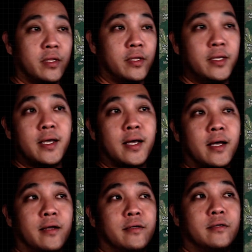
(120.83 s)

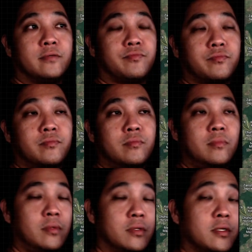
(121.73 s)
yeah,
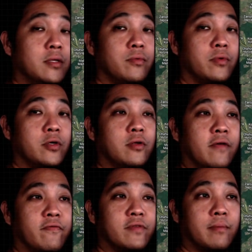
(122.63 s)
then you're gonna
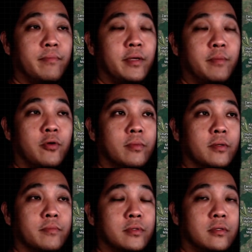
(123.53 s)
have some big
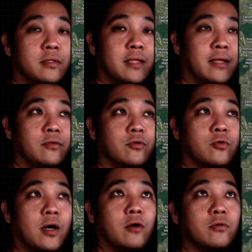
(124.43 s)
problems. Like
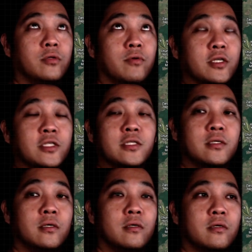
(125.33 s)
how the Russians
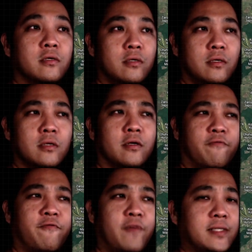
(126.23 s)

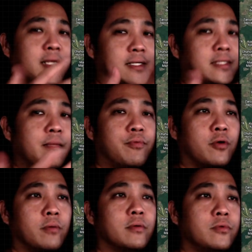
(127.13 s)
faced that same
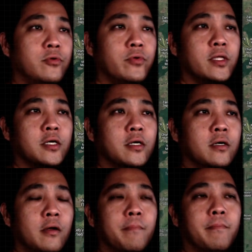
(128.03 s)
problem during the
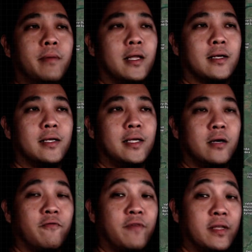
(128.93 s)

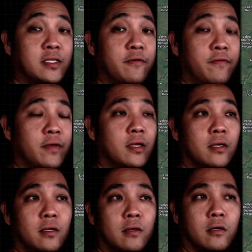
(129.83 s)
Balaklia offensive
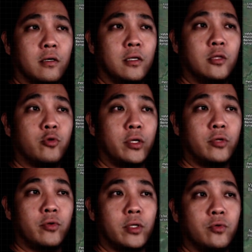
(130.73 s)
in
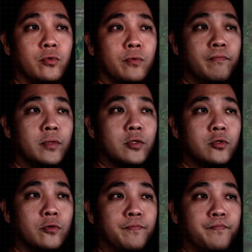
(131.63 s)
2022.
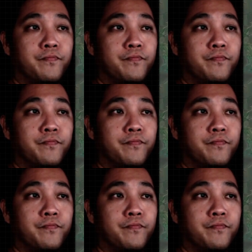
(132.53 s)
So